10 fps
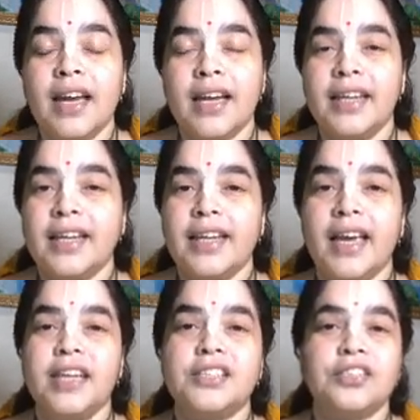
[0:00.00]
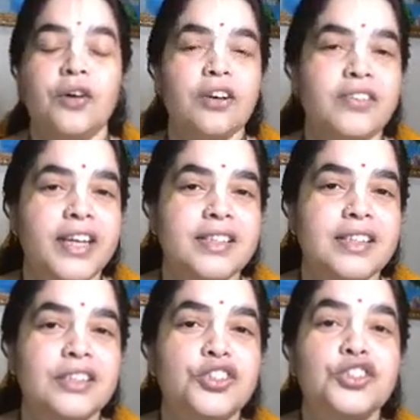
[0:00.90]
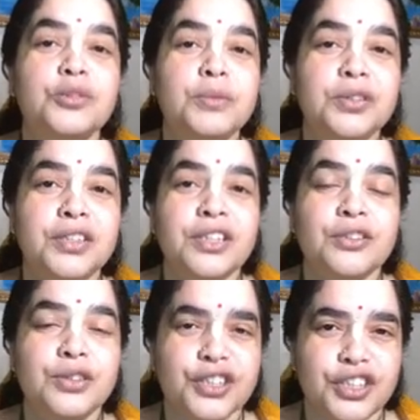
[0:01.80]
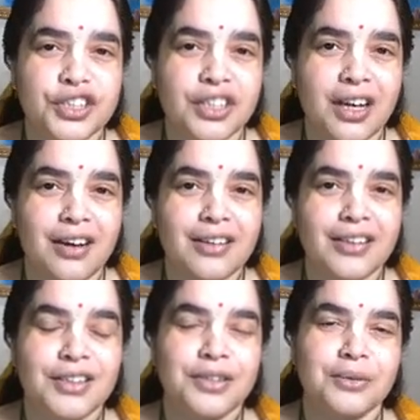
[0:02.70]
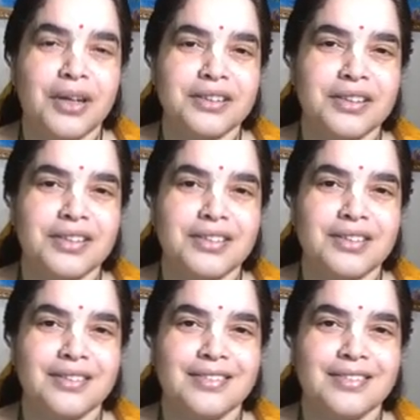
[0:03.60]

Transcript: and engaged, always in distributing Krishna to others.